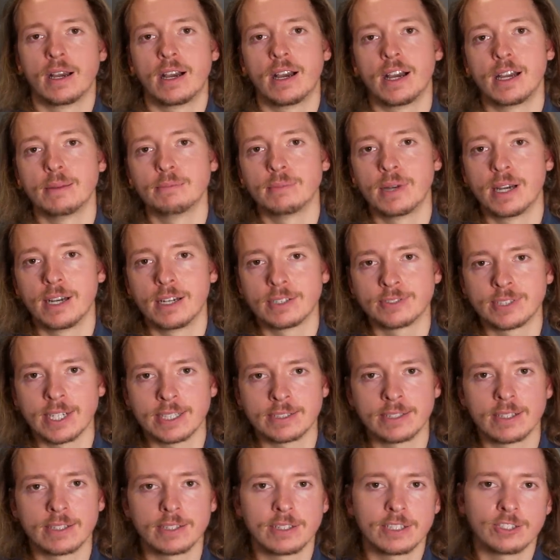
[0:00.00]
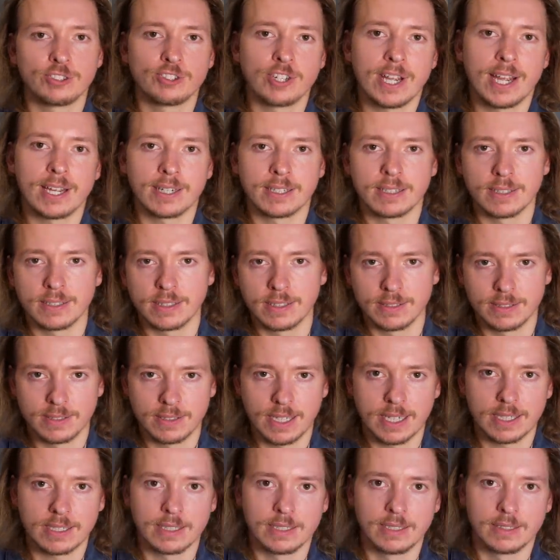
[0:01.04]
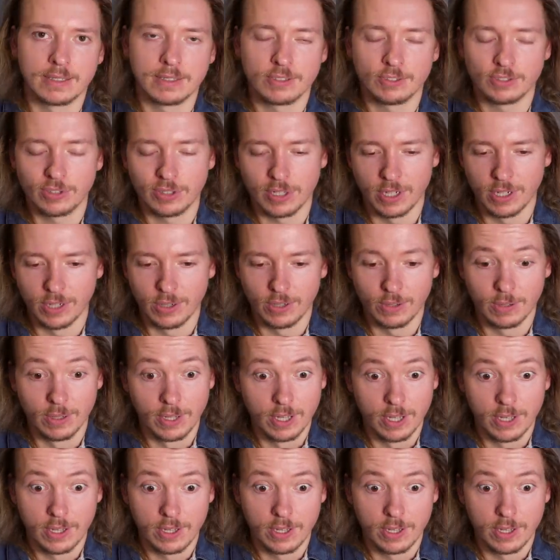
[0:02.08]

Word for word: I'm uh, technically Jack the second. So